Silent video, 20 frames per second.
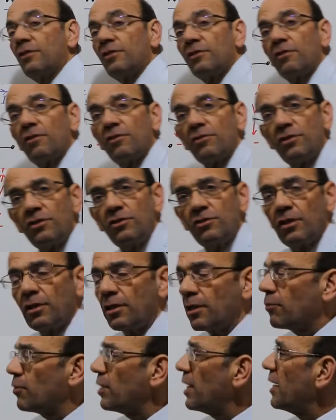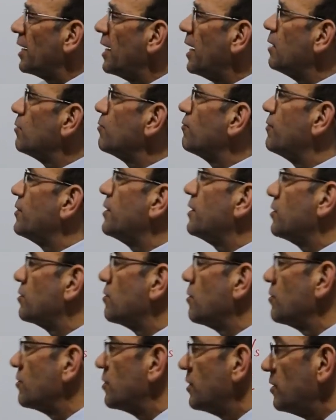losses. So they will account for these
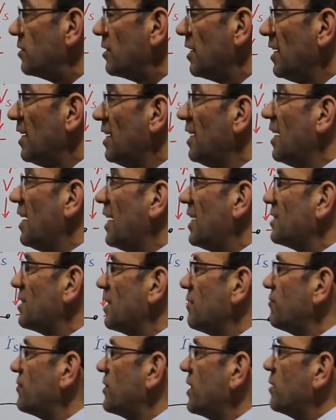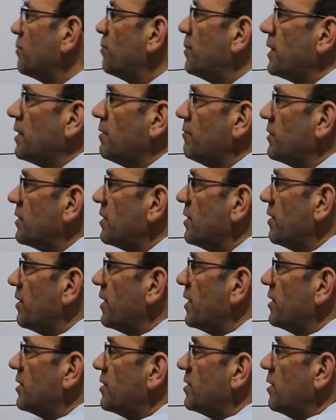losses. As I've said previously, there is
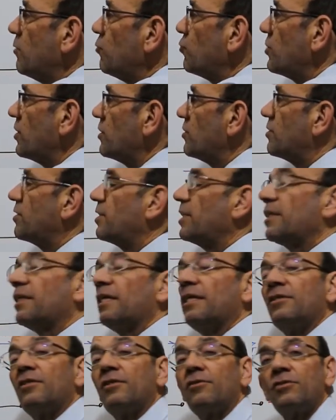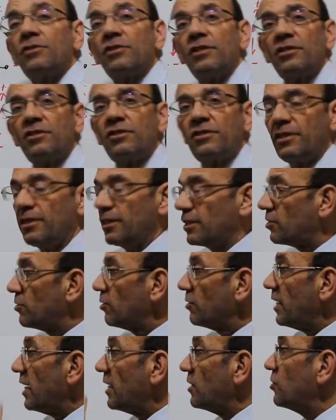no such thing as a resistor. It's not
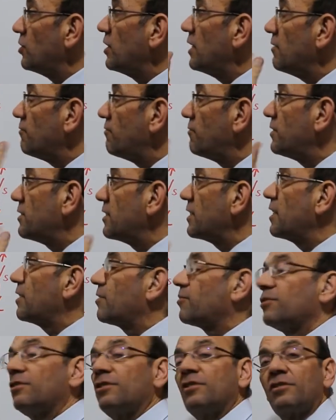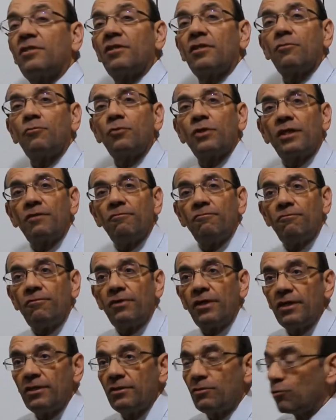actually a physical resistor that we can
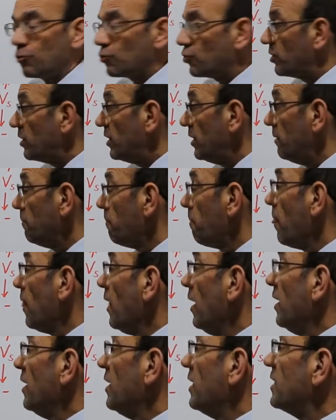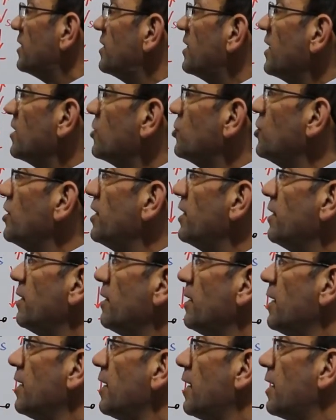find or see. It's actually
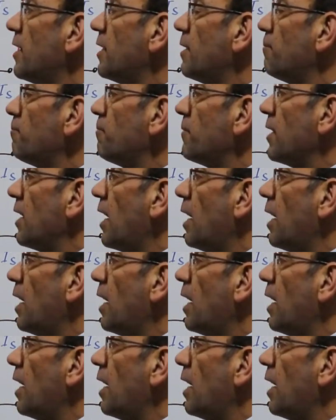a